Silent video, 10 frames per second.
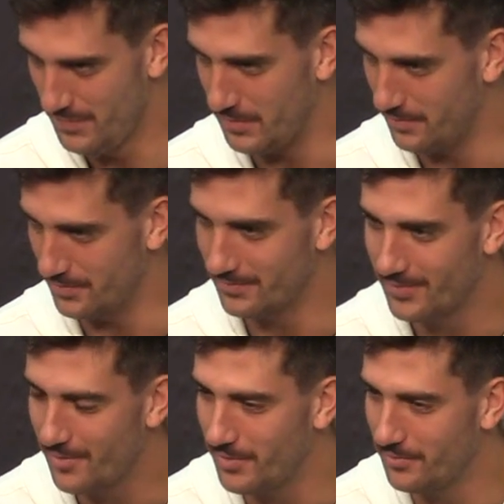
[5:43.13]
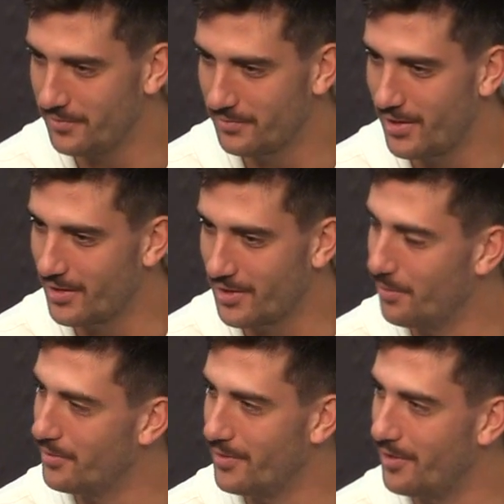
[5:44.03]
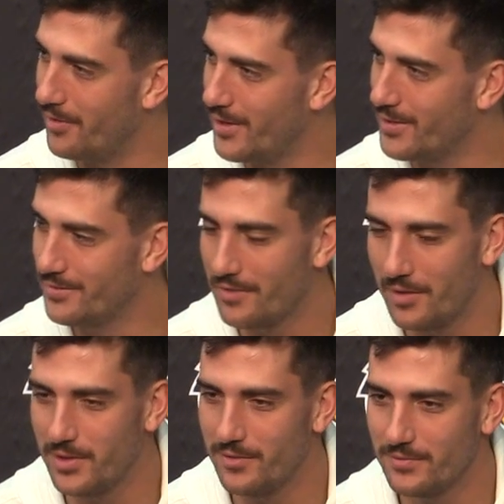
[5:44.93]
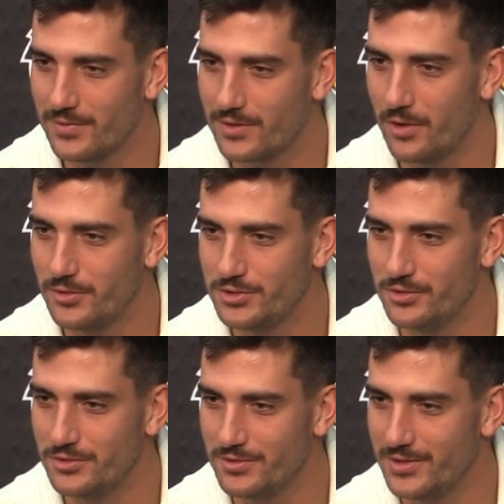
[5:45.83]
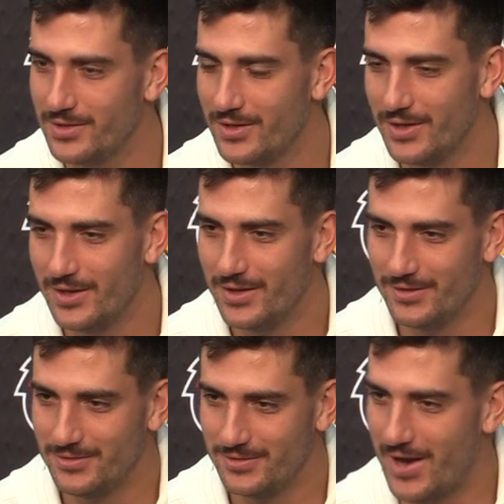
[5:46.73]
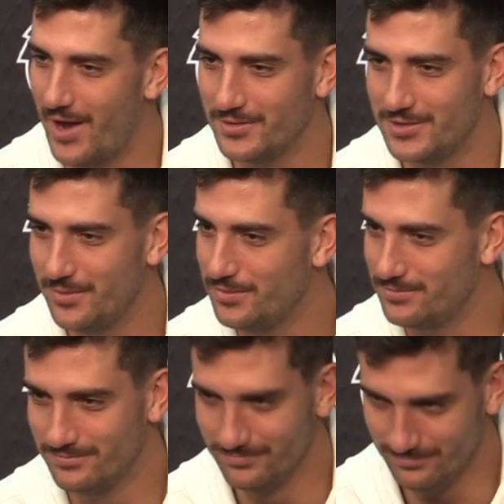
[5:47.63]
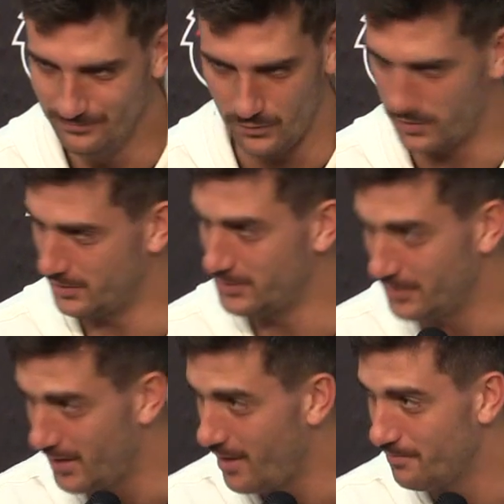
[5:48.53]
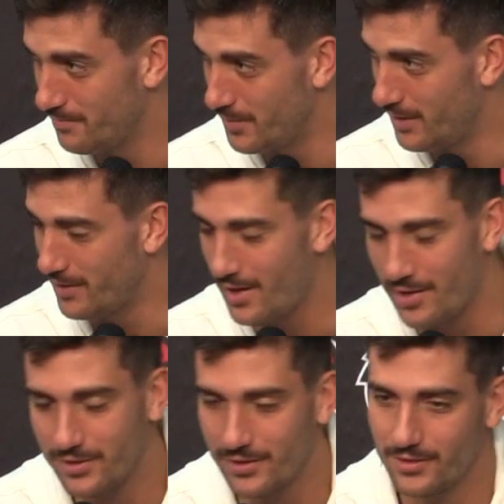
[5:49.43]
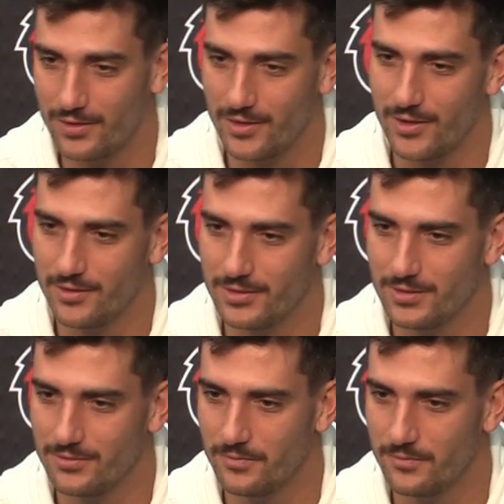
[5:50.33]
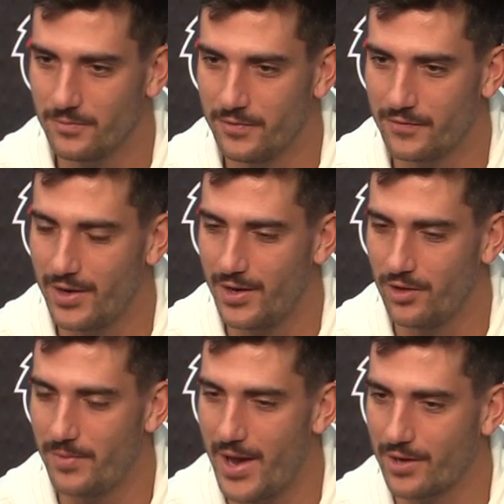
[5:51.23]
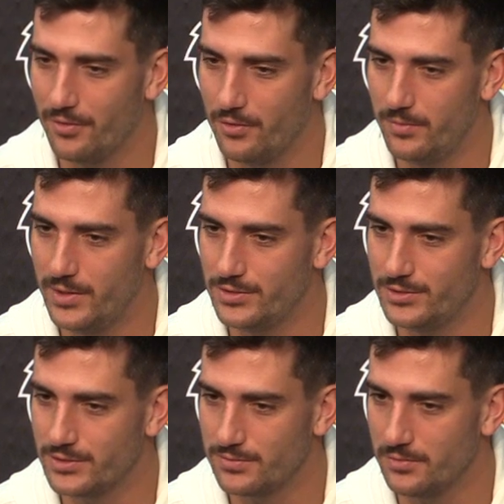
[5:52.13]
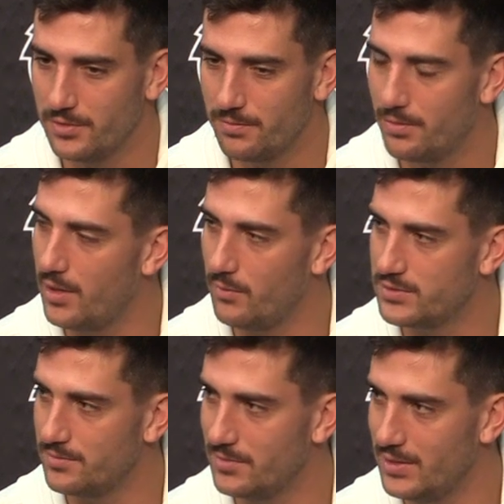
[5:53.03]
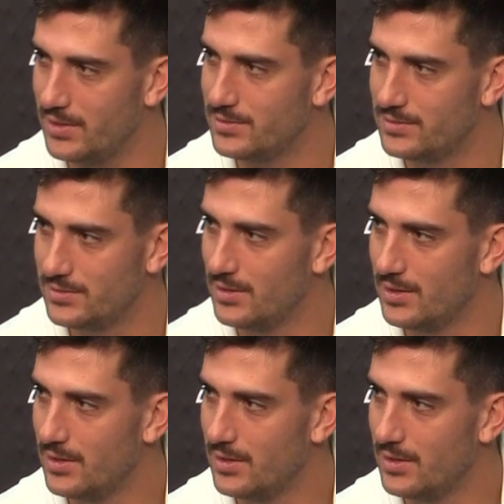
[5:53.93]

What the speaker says: people. I mean, we've ran a couple already. I mean, Coach usually dials up one or two a game, but I think we've kind of held back a little bit just with playing with some leads,